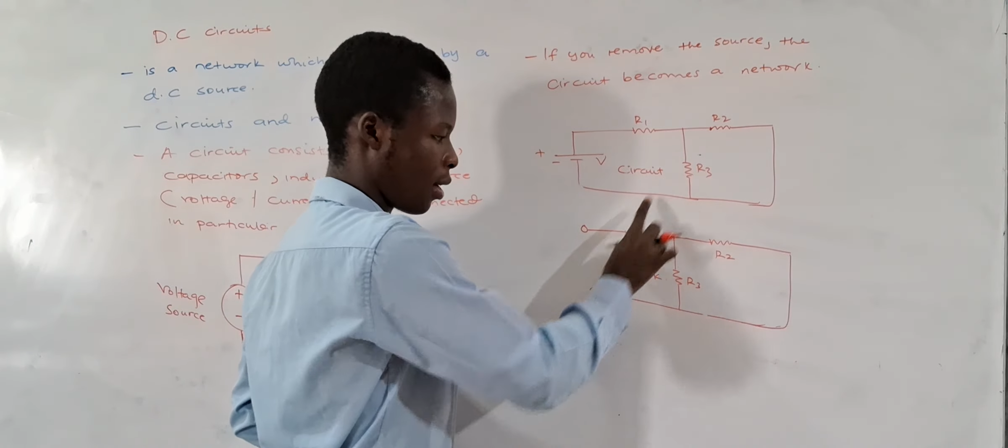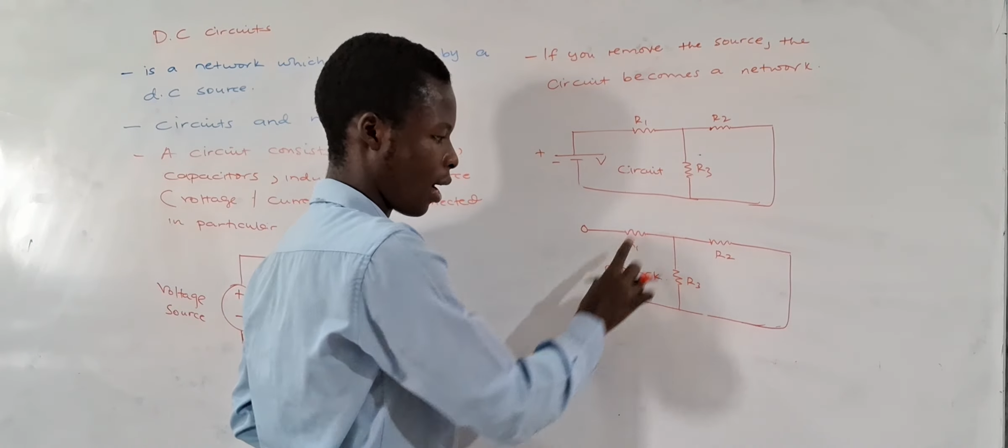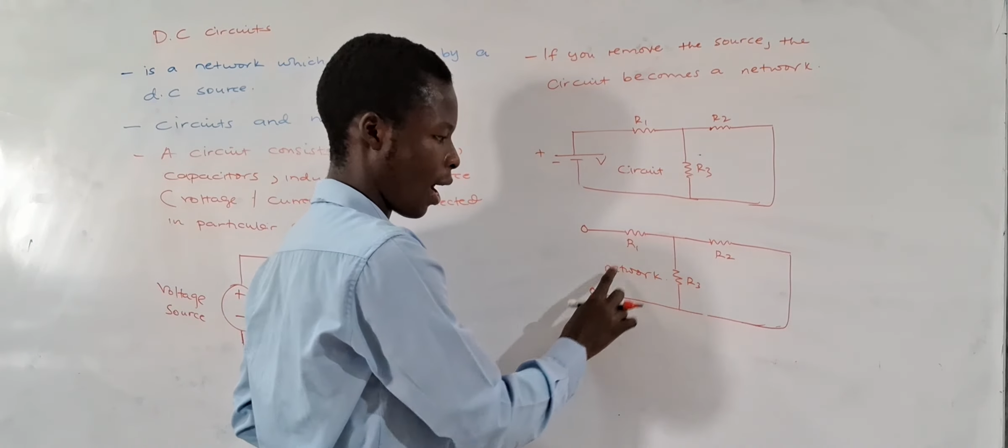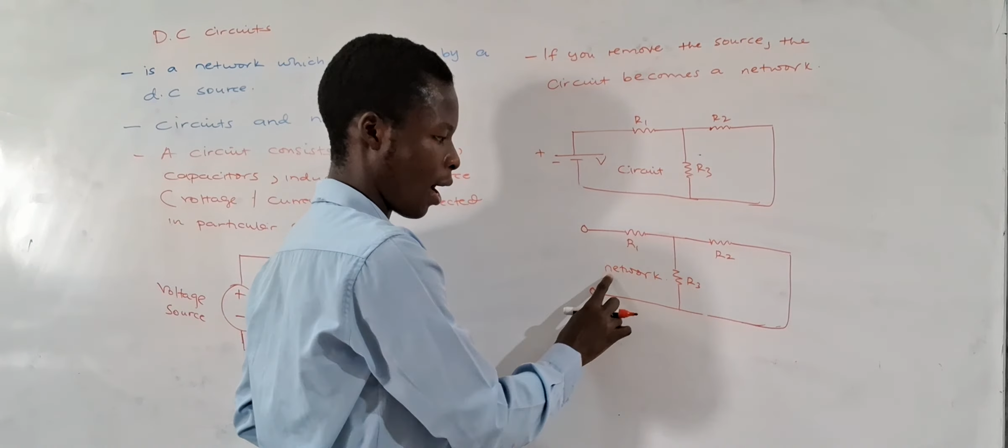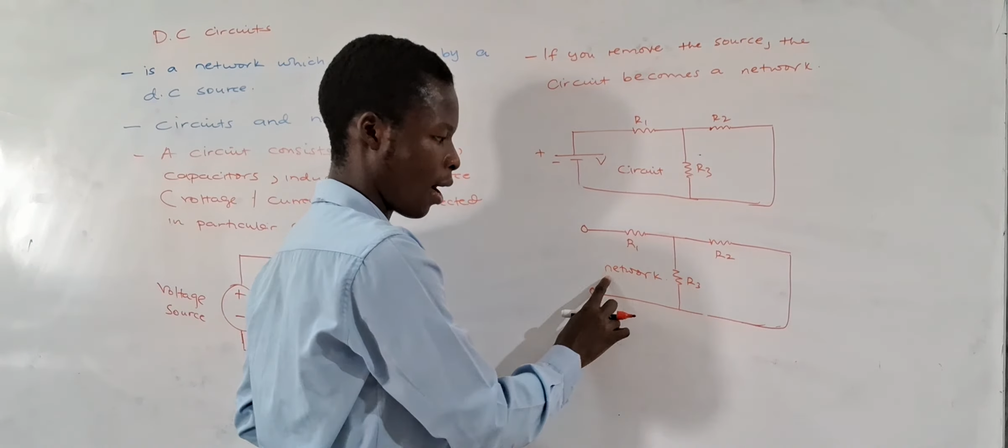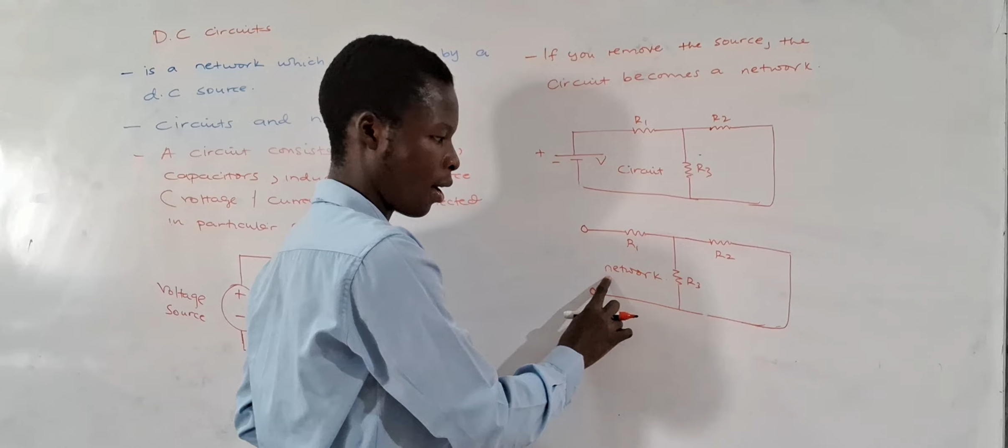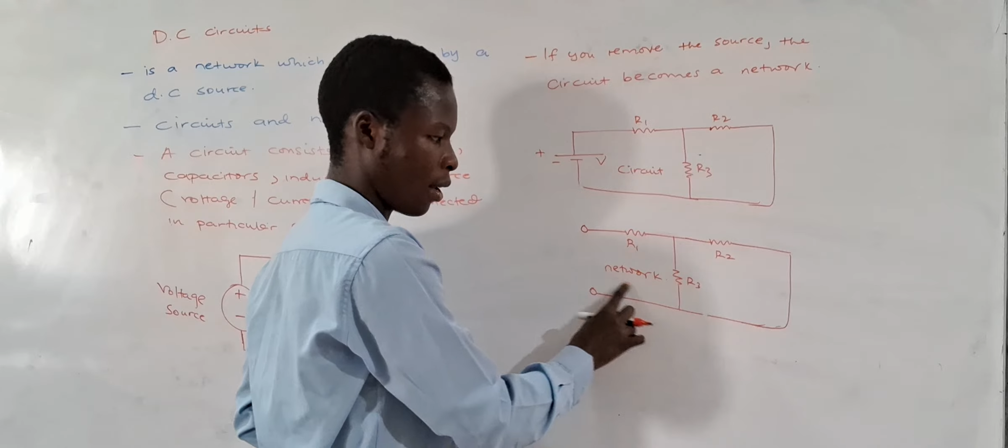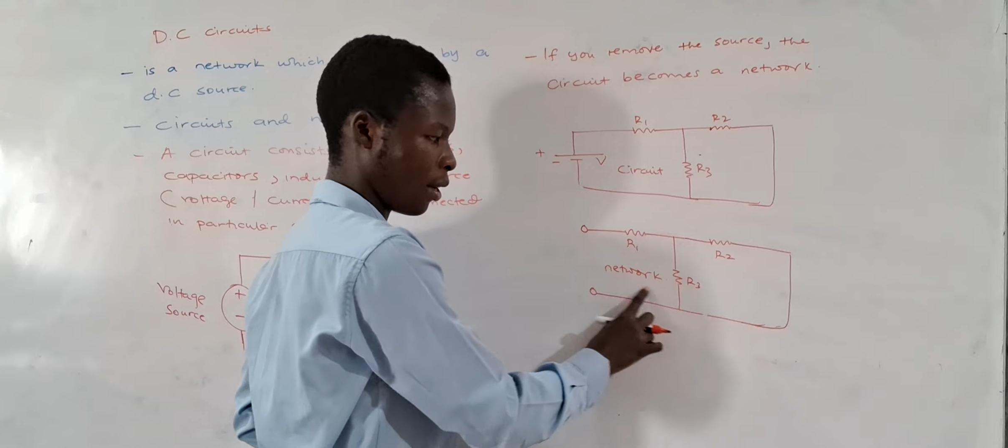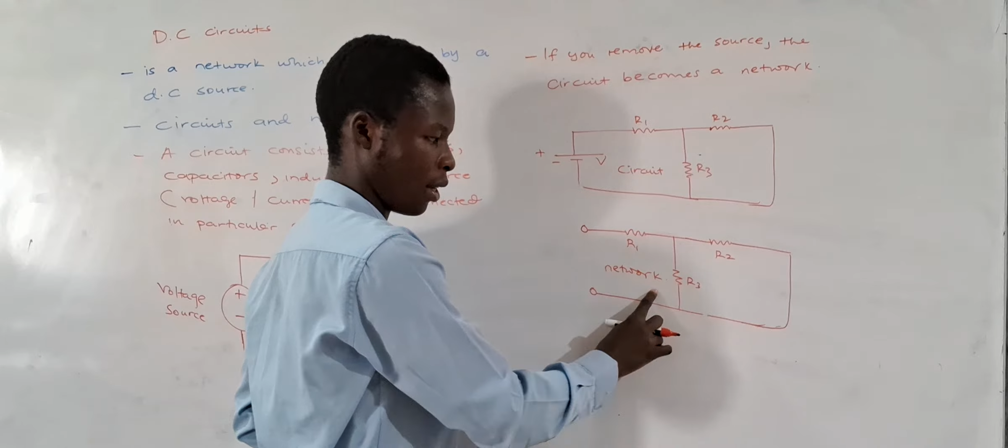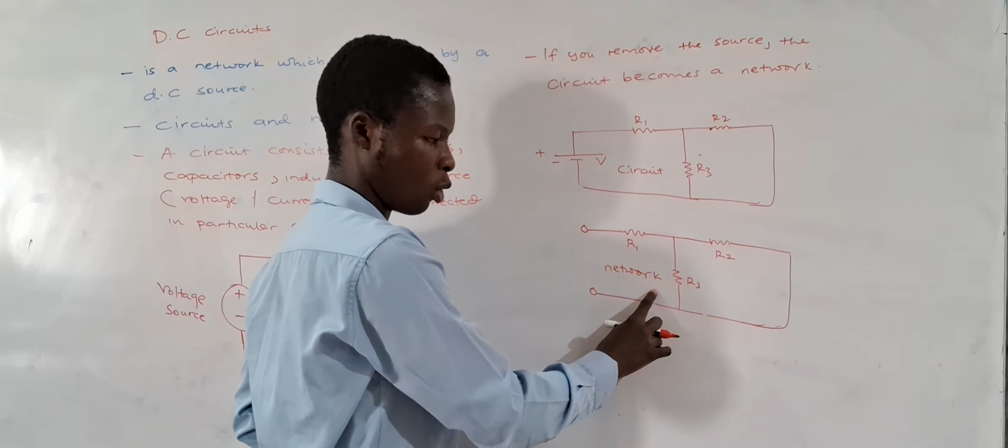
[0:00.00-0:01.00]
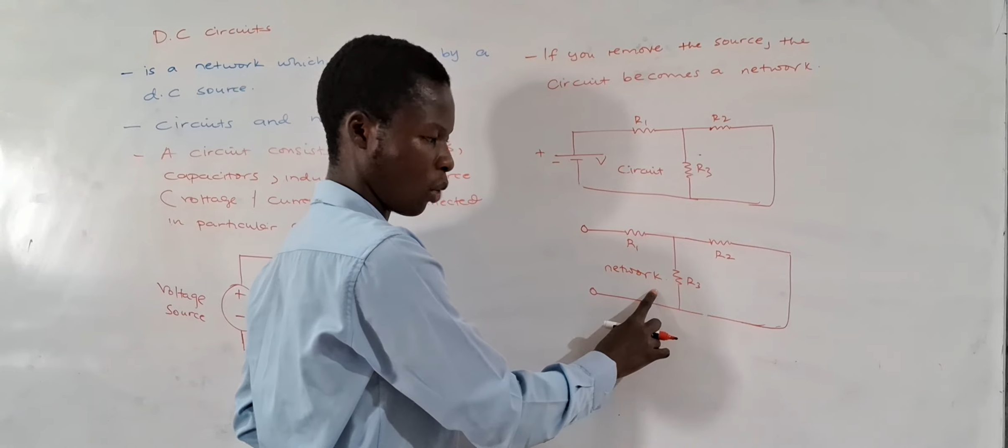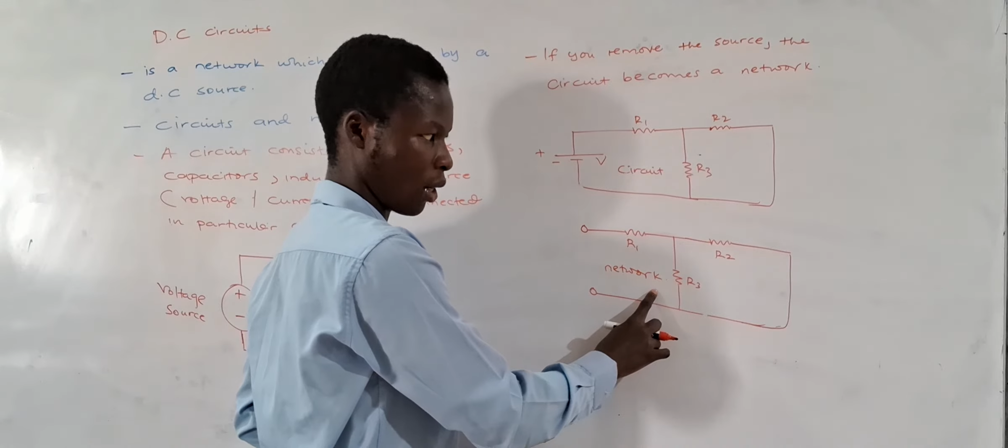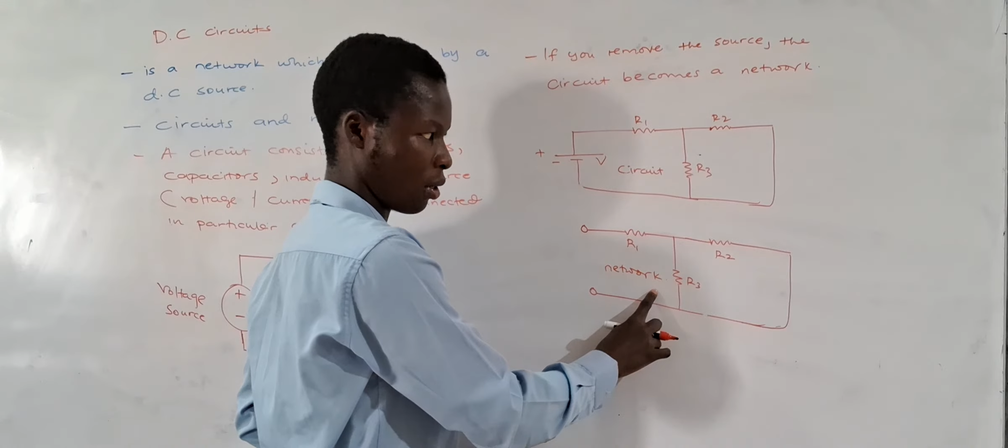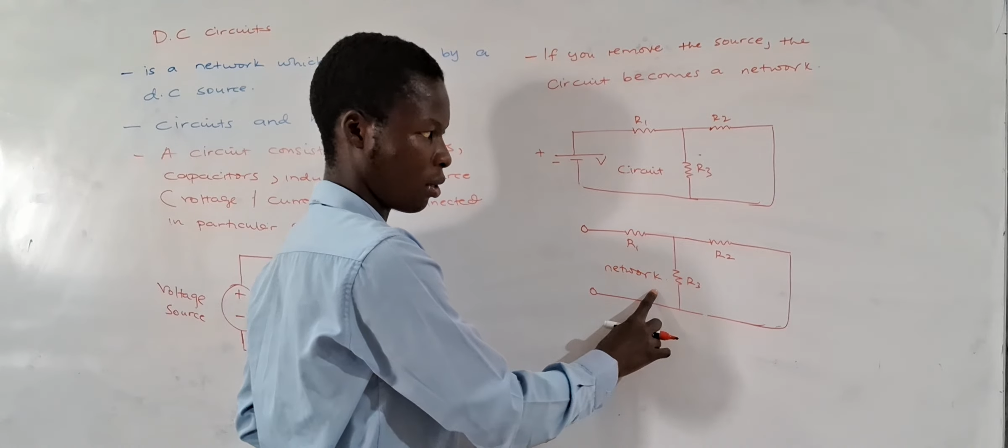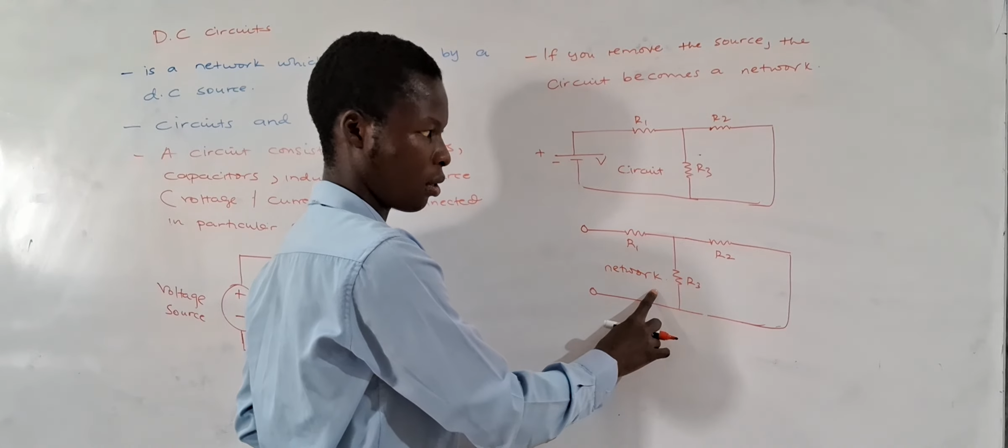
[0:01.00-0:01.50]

are networks.